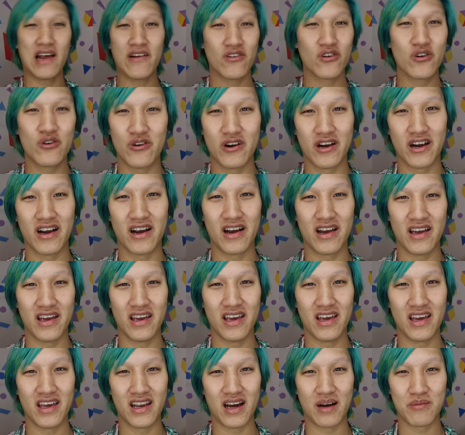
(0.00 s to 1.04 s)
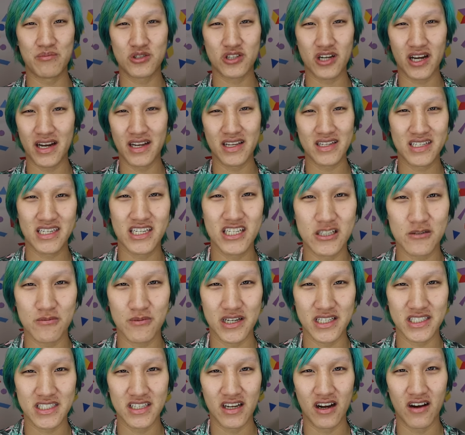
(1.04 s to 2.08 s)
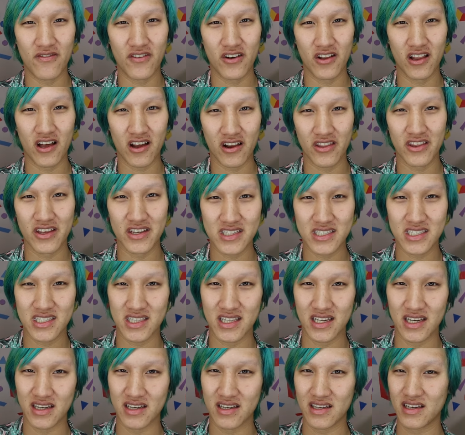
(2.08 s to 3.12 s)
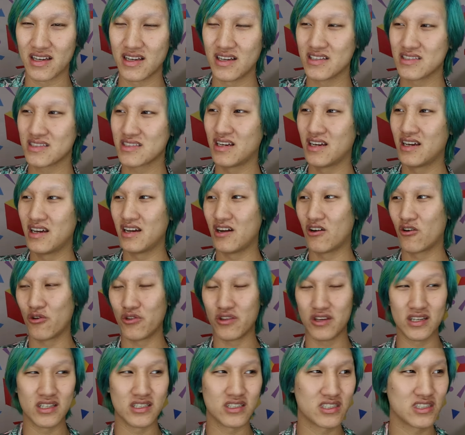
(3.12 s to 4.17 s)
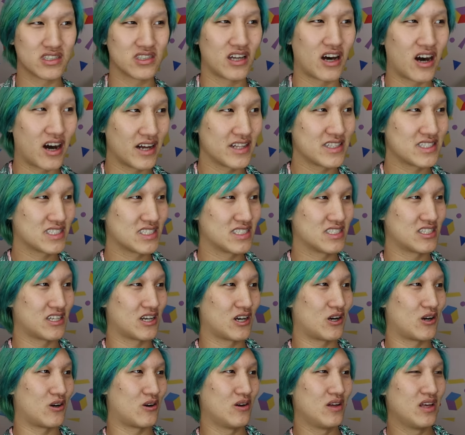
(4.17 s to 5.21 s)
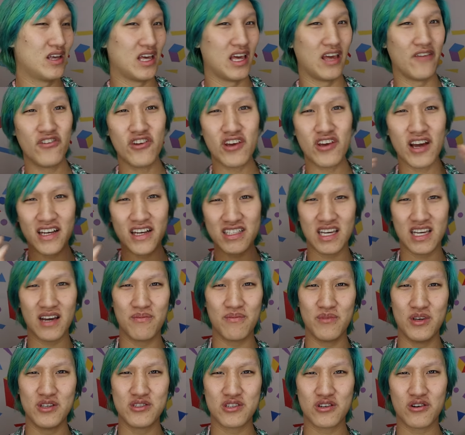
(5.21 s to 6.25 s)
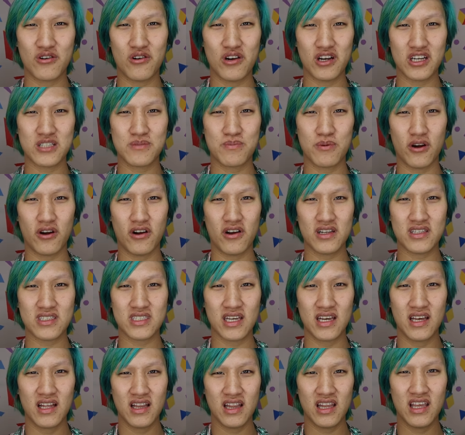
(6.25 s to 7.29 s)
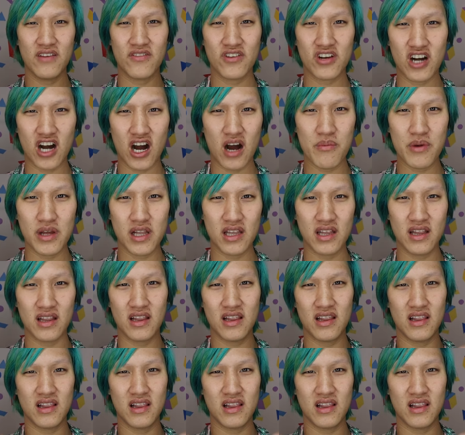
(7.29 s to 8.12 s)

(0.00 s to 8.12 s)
everywhere and i'm trying to teach myself a lot of this thing or these thoughts so if you guys have musical experience leave a comment